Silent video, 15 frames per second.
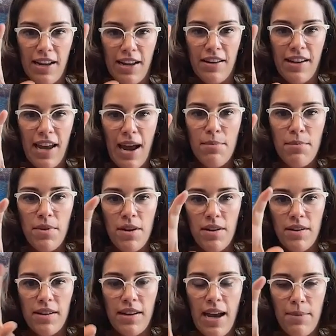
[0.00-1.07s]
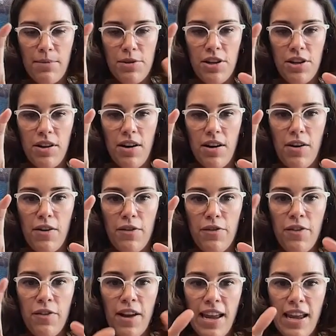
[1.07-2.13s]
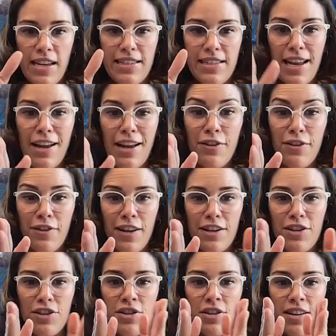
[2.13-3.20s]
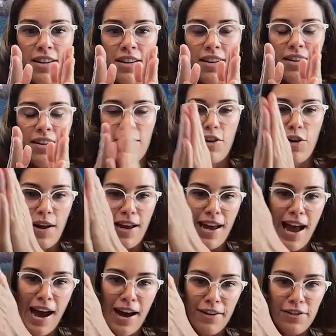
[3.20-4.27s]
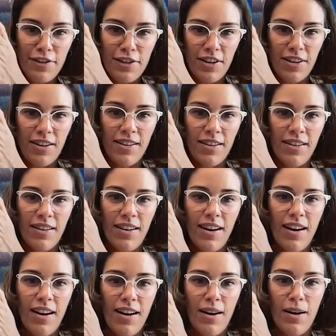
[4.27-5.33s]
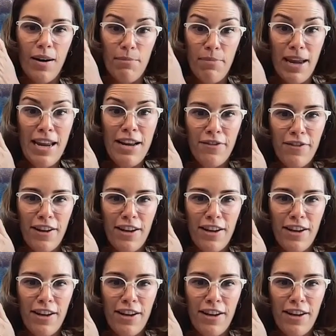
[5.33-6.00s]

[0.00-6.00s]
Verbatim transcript: like a camera capture of a sailfish going after uh, a bait